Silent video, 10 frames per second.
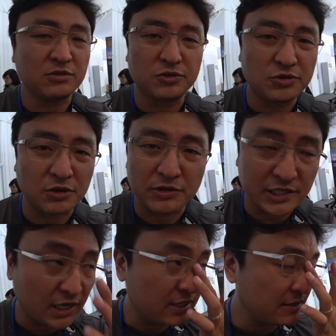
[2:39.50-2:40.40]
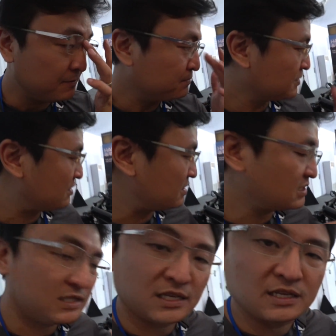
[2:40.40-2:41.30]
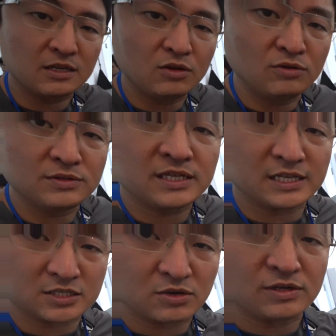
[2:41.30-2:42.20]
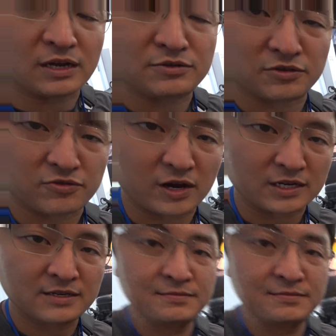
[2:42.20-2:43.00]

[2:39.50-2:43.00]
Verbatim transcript: need to use your retarder. This thing alone can slow down your truck.